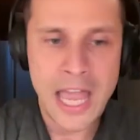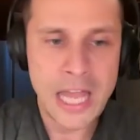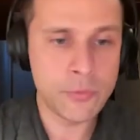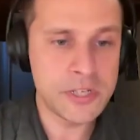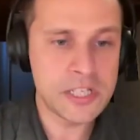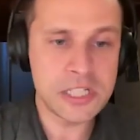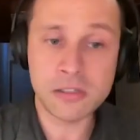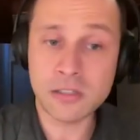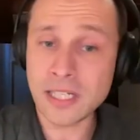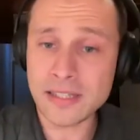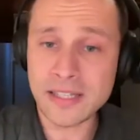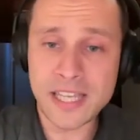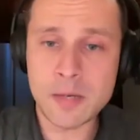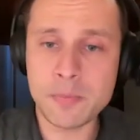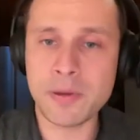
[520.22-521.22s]
And we just looked
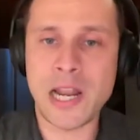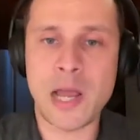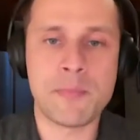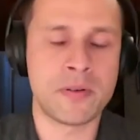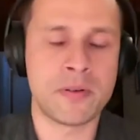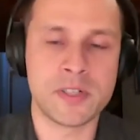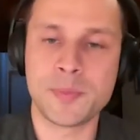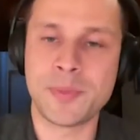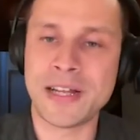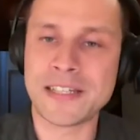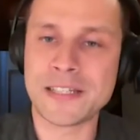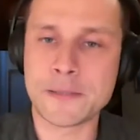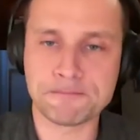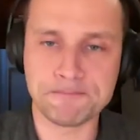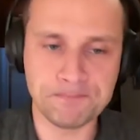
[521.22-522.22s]
at the input-output
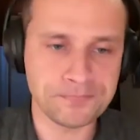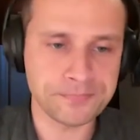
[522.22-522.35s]
response.